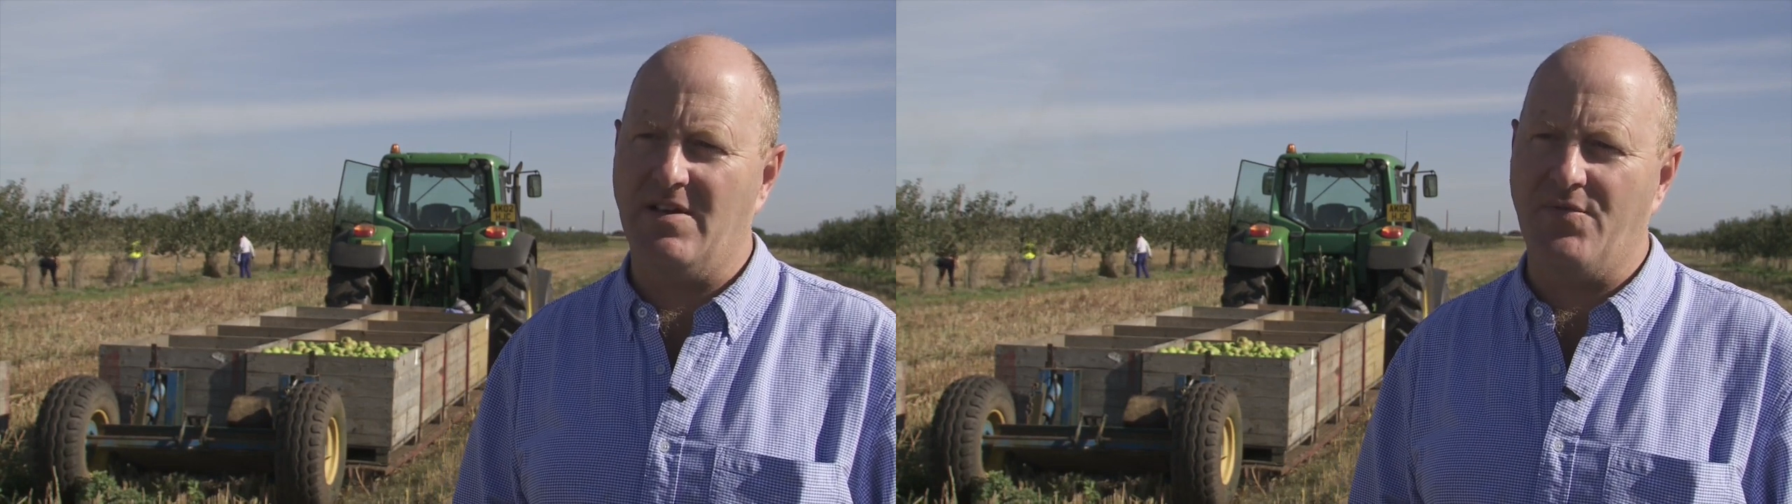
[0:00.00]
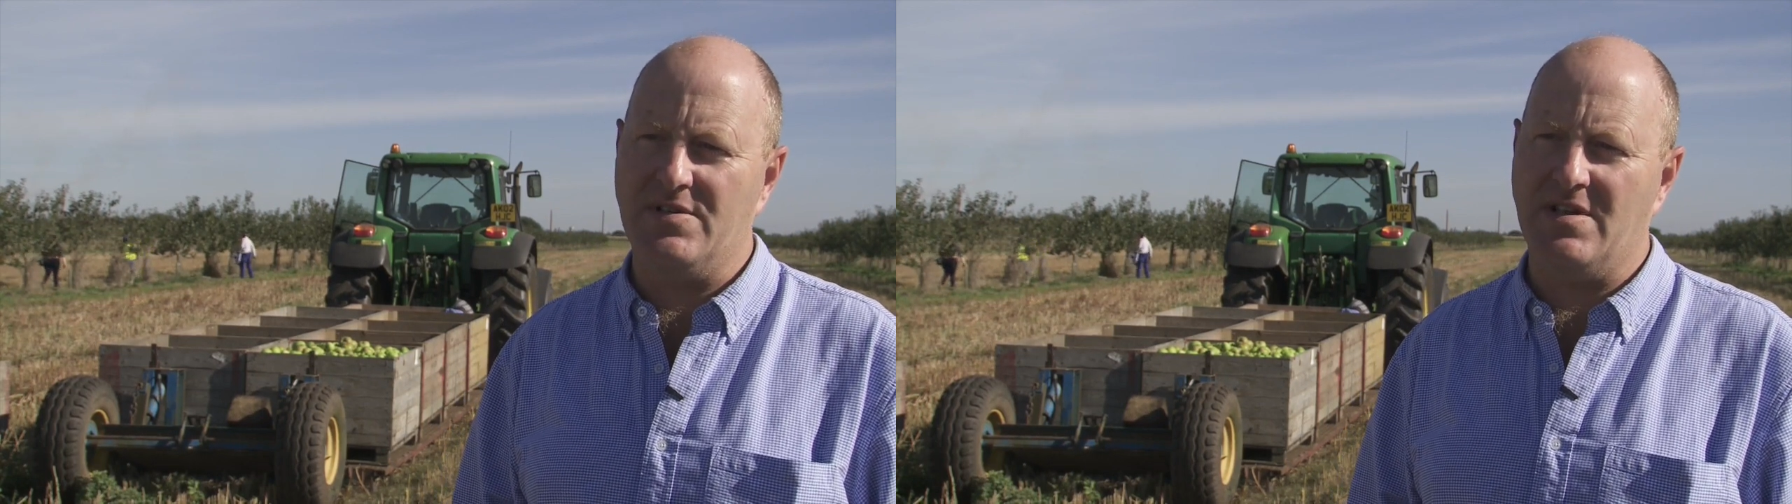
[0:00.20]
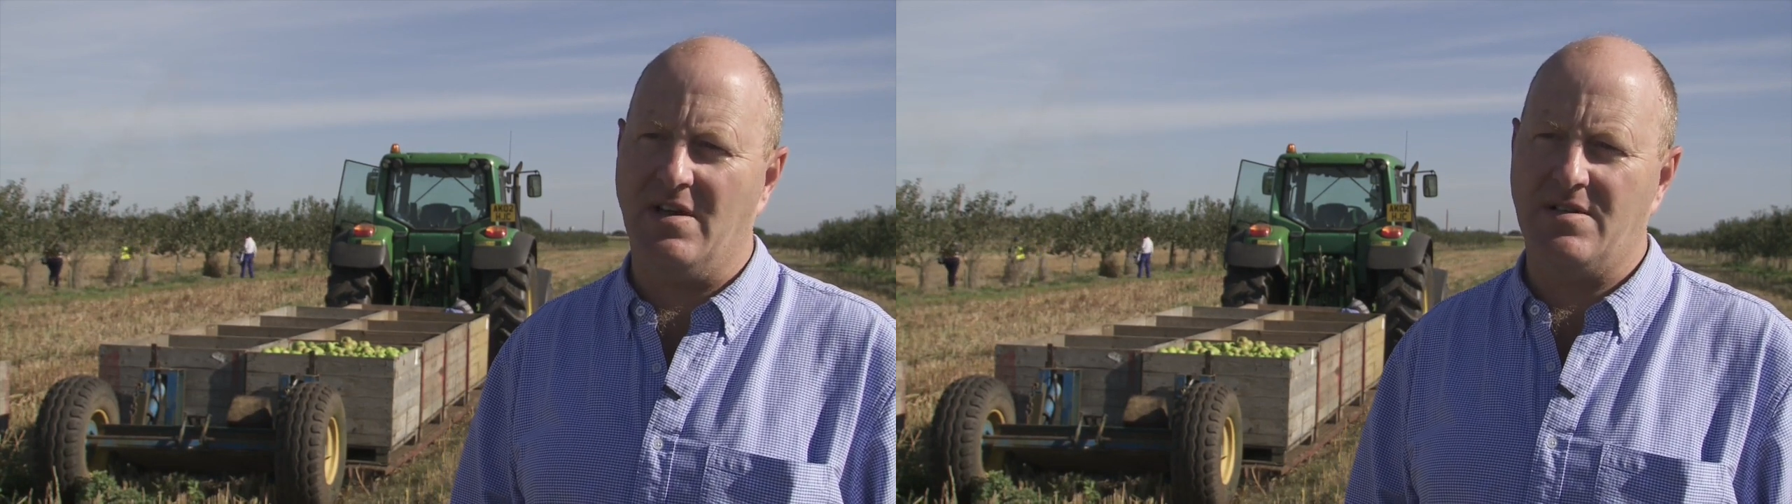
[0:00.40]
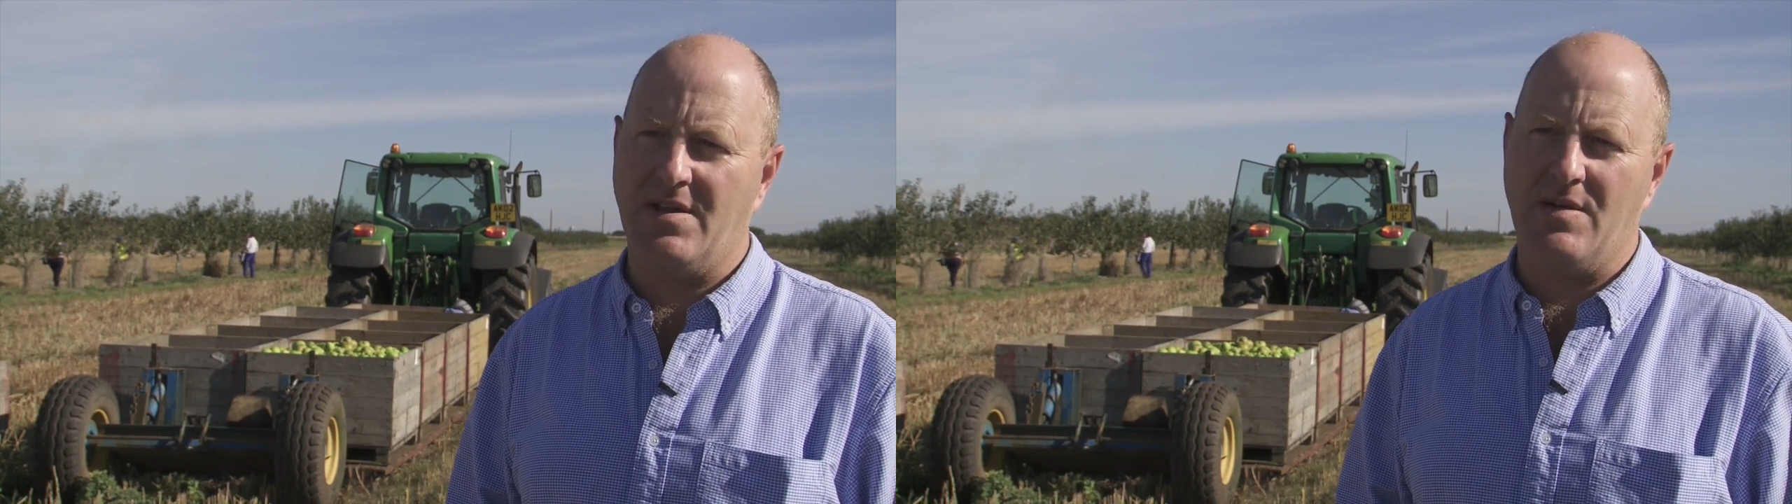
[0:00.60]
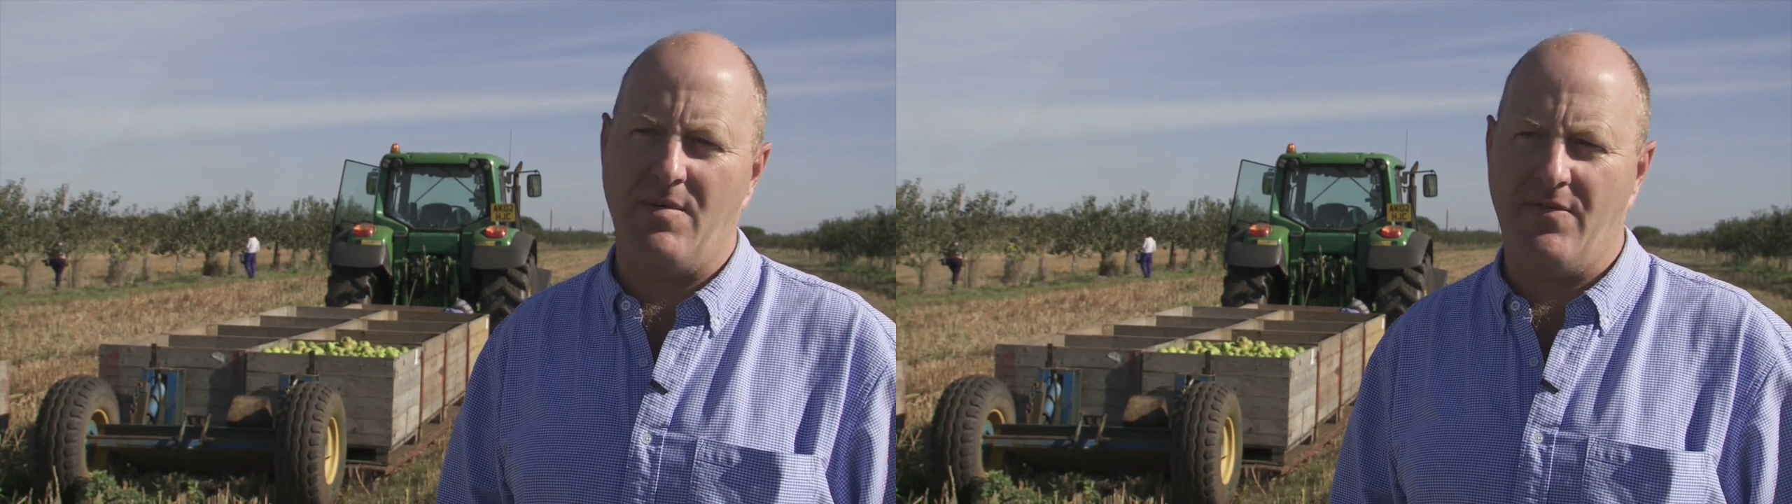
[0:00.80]
if we start to
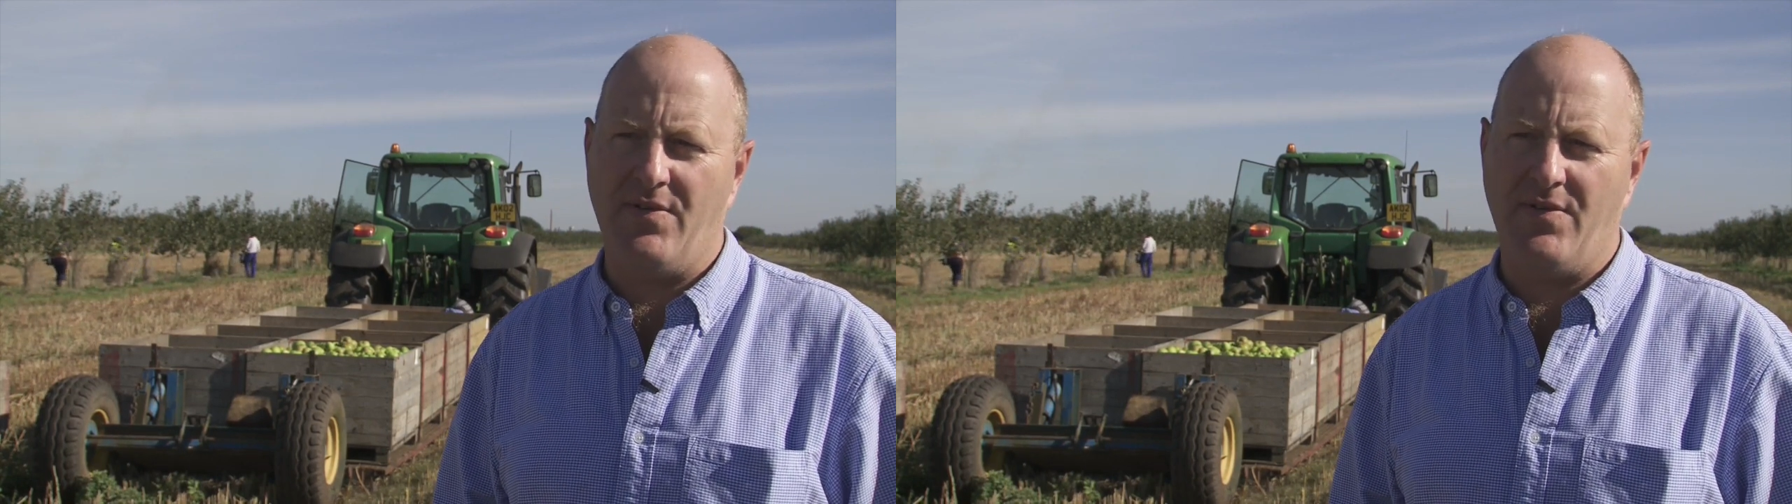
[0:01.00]
think about